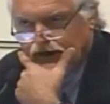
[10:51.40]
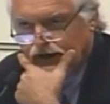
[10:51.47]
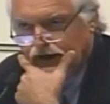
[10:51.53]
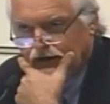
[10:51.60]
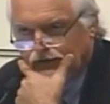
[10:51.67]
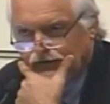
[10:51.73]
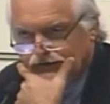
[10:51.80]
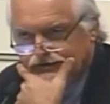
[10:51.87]

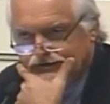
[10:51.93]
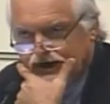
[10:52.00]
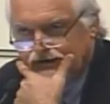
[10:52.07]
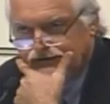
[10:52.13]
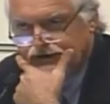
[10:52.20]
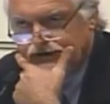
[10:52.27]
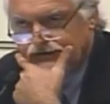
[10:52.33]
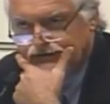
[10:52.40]
health and
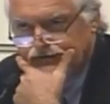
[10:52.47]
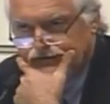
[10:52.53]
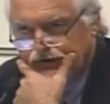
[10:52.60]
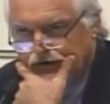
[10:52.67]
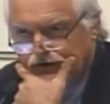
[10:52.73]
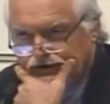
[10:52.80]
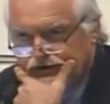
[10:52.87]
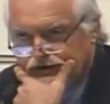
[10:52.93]
safety for
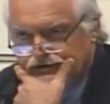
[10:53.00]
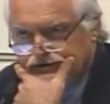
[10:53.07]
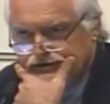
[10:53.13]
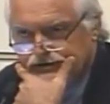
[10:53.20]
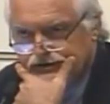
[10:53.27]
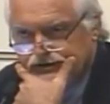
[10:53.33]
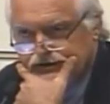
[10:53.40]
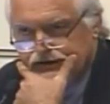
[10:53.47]

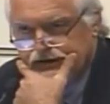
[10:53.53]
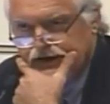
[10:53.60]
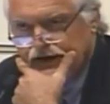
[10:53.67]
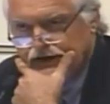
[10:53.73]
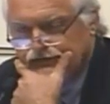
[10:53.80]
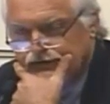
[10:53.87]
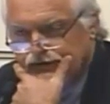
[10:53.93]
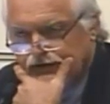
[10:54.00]
volunteers.
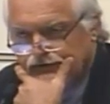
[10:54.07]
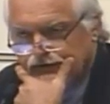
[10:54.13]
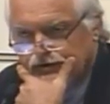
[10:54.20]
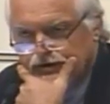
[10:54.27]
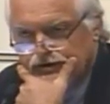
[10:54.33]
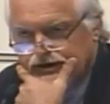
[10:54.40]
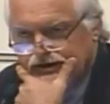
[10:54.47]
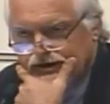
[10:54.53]
Have
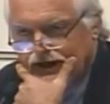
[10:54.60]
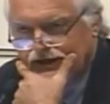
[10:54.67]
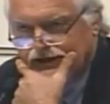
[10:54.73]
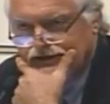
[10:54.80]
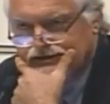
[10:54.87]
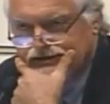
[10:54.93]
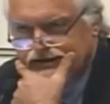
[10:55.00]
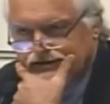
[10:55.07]
you looked at that
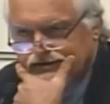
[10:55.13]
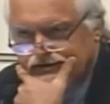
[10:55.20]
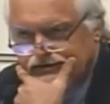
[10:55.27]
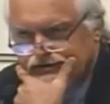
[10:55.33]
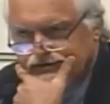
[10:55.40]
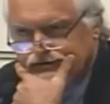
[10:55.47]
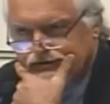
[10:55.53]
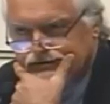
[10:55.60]
and
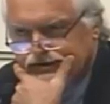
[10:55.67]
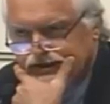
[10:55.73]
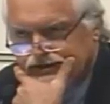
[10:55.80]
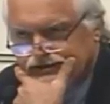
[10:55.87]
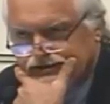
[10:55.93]
considered those